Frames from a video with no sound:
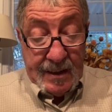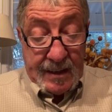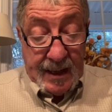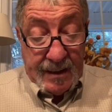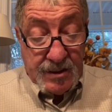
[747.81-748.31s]

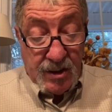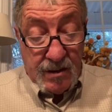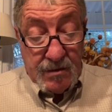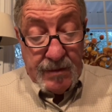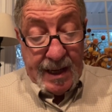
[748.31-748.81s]
Count
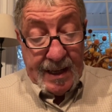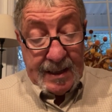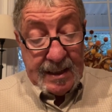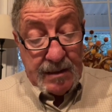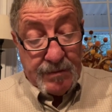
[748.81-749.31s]
your
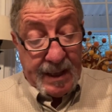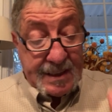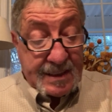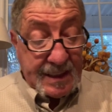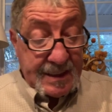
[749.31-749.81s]
many
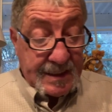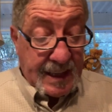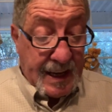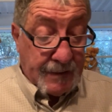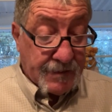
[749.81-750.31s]
blessings,
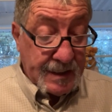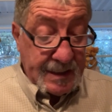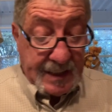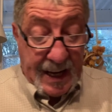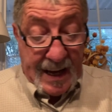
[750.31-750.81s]

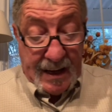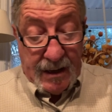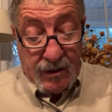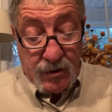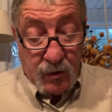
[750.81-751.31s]
every
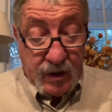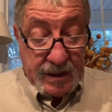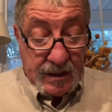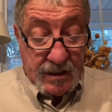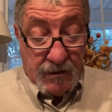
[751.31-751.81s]
doubt
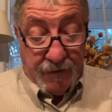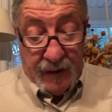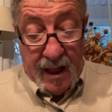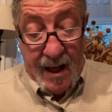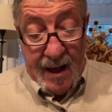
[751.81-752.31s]
will
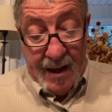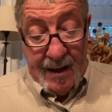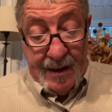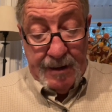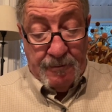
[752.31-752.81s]

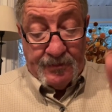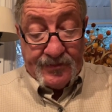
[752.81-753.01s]
fly,